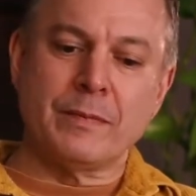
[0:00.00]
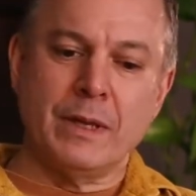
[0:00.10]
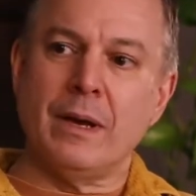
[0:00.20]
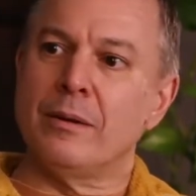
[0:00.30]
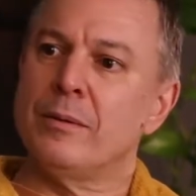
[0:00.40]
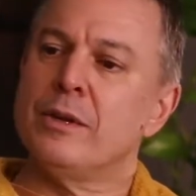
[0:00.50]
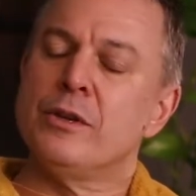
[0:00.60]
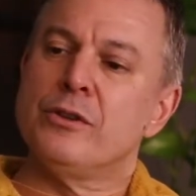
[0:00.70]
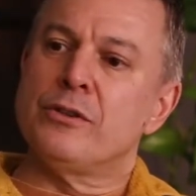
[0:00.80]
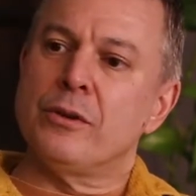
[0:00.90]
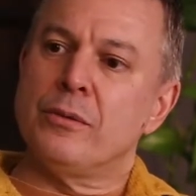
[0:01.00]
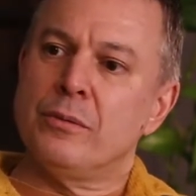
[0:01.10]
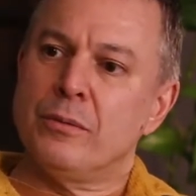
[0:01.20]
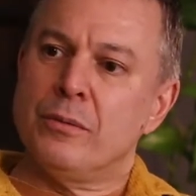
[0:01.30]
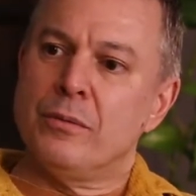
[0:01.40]
yeah,
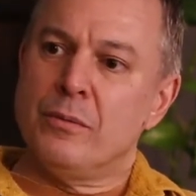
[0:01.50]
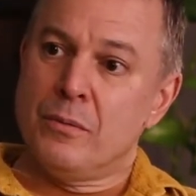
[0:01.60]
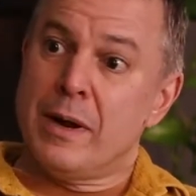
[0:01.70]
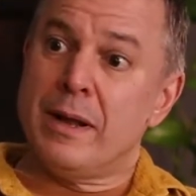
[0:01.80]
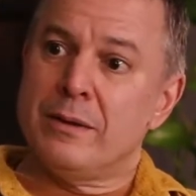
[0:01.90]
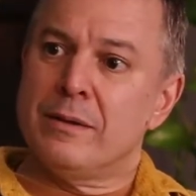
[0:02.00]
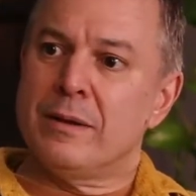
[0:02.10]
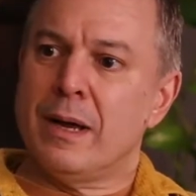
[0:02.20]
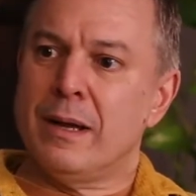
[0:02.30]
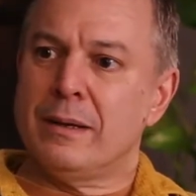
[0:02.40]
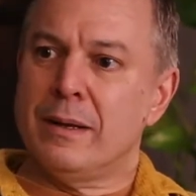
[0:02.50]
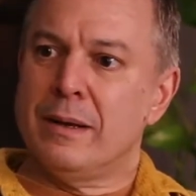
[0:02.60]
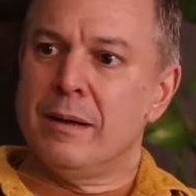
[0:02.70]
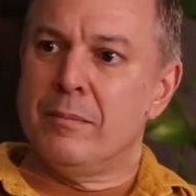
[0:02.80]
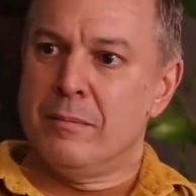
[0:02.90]
so when I do that,
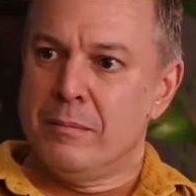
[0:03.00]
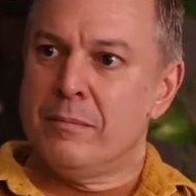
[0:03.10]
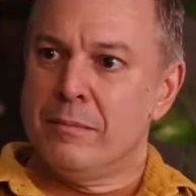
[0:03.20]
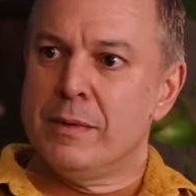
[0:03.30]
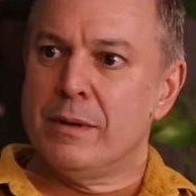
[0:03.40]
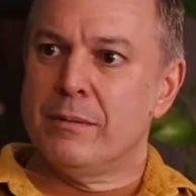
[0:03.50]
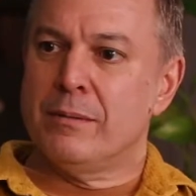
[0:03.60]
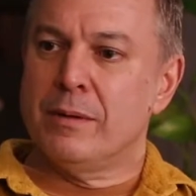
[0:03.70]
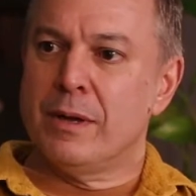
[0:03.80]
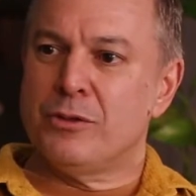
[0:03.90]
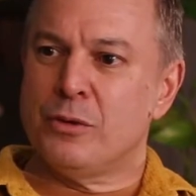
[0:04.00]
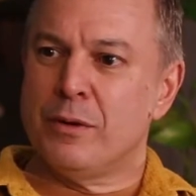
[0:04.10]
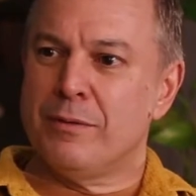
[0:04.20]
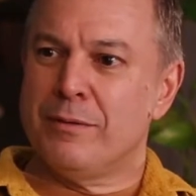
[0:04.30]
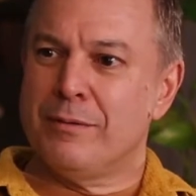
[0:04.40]
and I sort
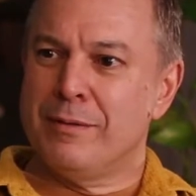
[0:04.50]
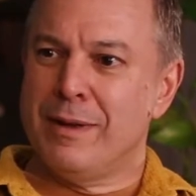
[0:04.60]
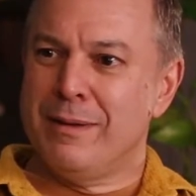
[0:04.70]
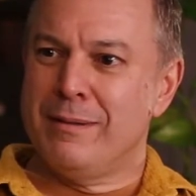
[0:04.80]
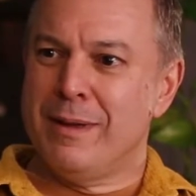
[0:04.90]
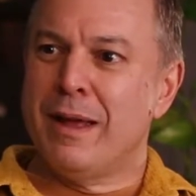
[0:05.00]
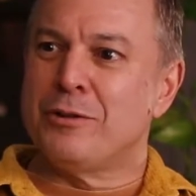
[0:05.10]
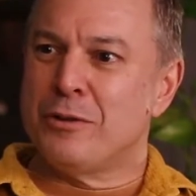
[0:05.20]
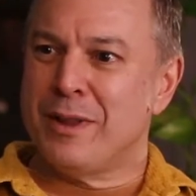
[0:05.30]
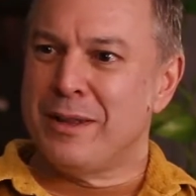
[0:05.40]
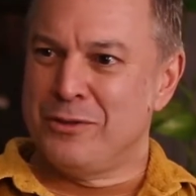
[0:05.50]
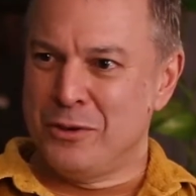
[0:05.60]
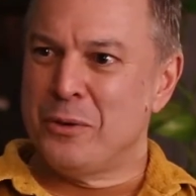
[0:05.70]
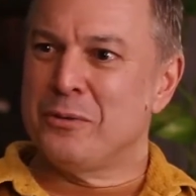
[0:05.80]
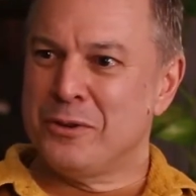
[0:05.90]
of enter that
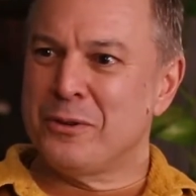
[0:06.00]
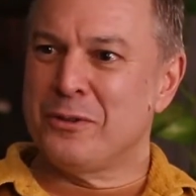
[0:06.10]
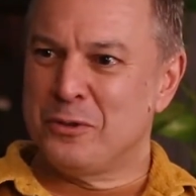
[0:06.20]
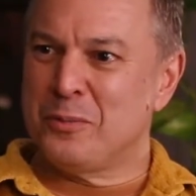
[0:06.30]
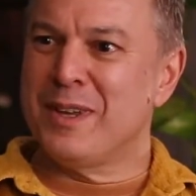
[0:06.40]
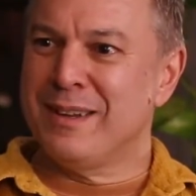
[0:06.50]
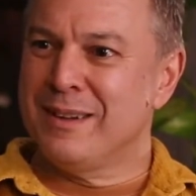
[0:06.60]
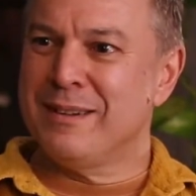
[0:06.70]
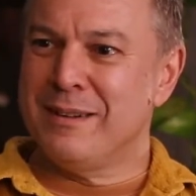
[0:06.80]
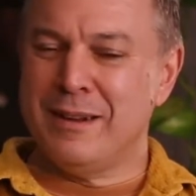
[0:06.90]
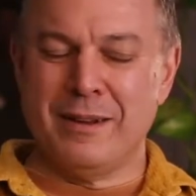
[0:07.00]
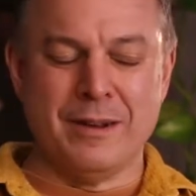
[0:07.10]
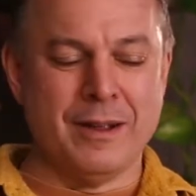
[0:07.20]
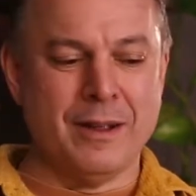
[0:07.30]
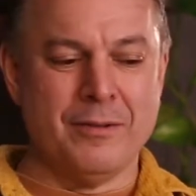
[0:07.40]
zone, so to speak,
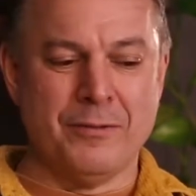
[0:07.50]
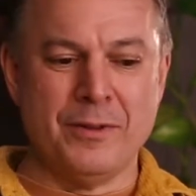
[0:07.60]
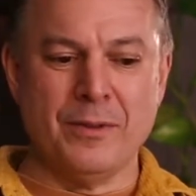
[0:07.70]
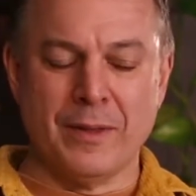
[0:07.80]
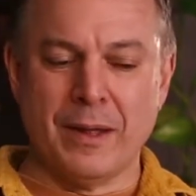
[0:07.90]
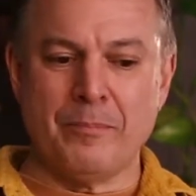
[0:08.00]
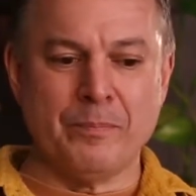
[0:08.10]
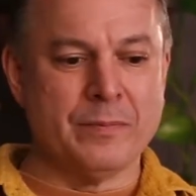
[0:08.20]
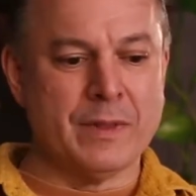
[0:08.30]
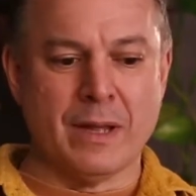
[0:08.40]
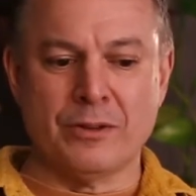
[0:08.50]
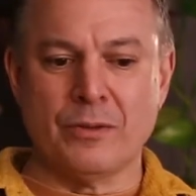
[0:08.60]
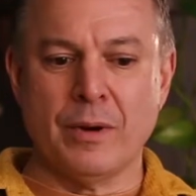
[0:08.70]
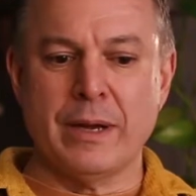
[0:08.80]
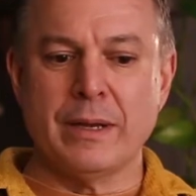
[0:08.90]
and feel that, that's
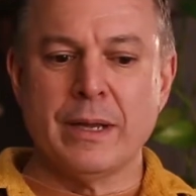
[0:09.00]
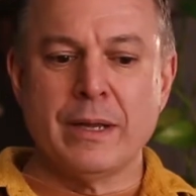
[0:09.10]
great.